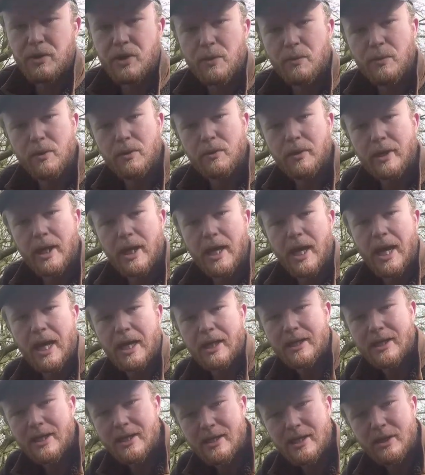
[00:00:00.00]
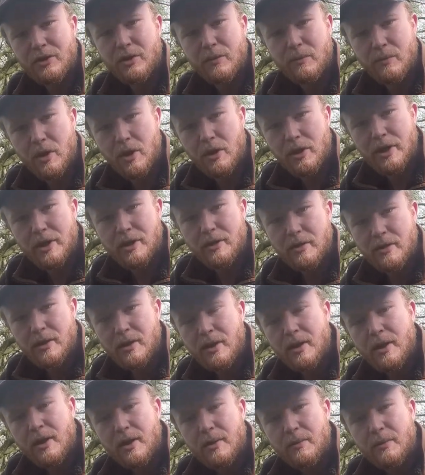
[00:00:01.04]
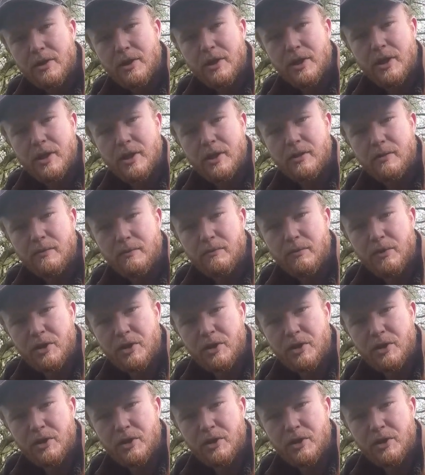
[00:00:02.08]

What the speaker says: you will get a handy setup guide, which is